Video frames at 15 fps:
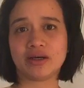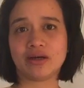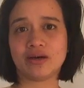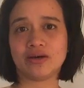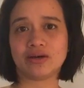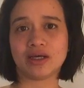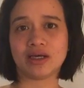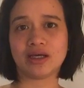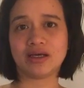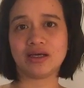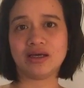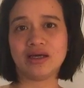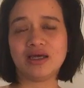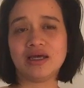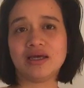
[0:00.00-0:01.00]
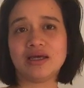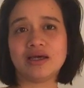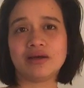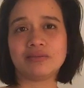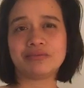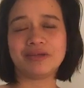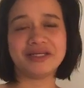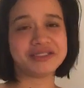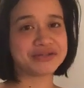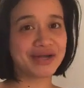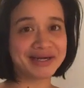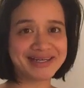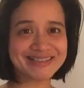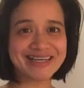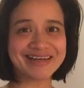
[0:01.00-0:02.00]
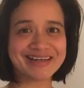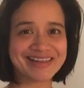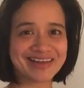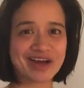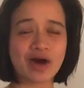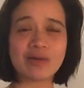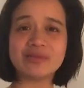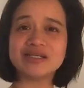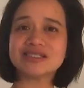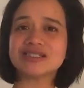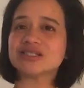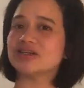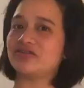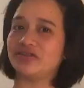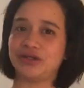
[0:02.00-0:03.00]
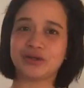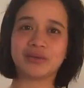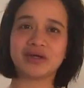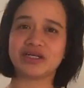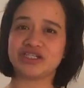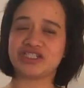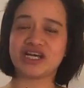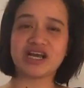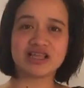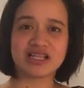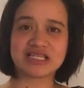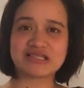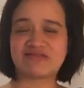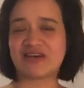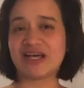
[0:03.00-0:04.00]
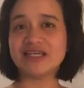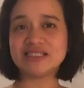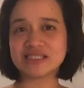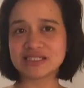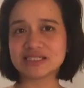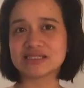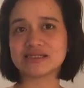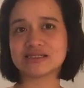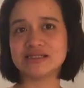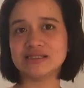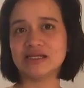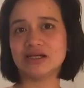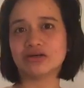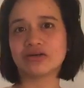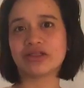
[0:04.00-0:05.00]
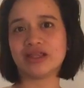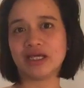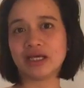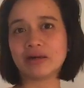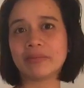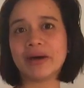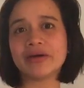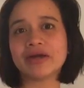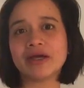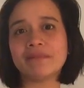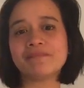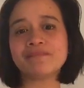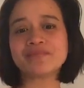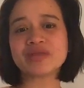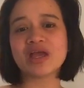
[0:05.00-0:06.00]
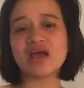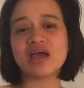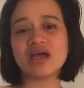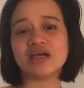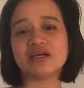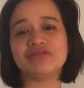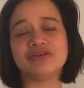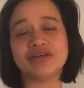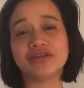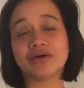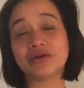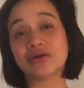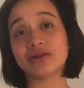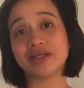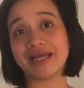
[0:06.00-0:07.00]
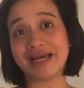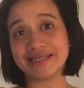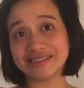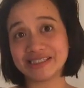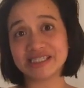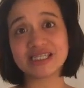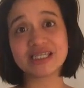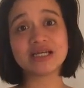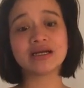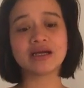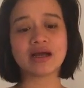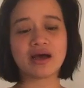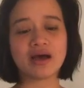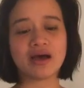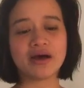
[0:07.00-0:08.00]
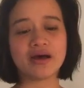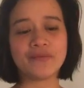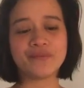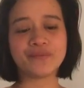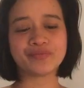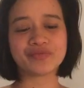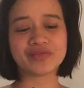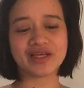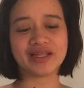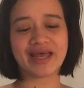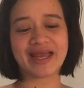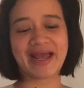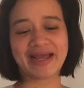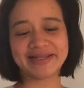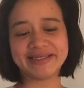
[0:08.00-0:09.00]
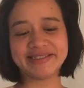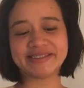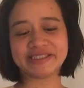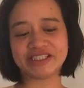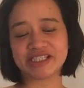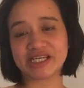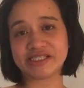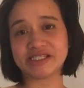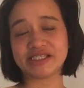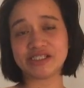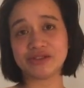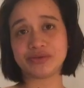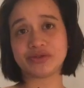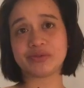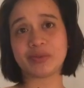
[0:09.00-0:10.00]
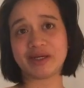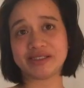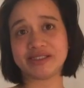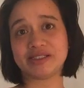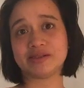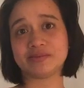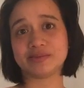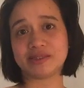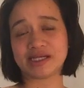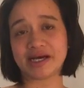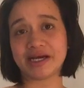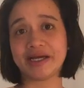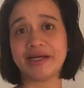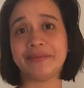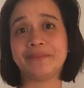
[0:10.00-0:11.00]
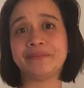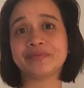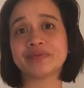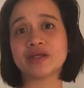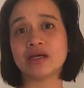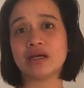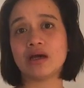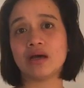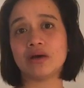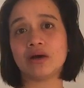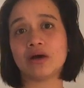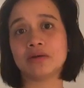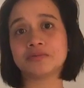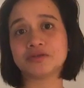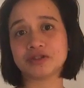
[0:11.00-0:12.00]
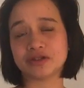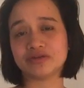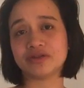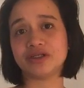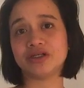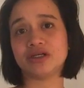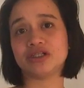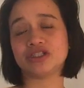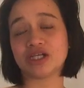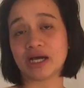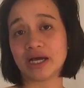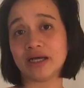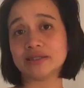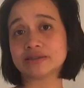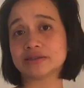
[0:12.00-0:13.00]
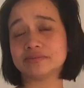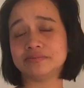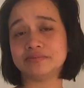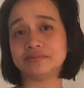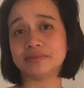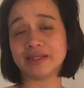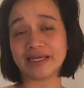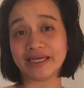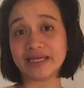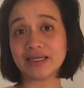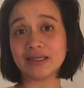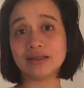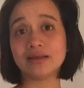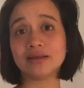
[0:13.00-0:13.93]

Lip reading: Okay? Please write it down in the comments, or if you don't want to share, that's fine. Just, think about it. If you don't know the answer, then I highly suggest that you spend some time observing your child playing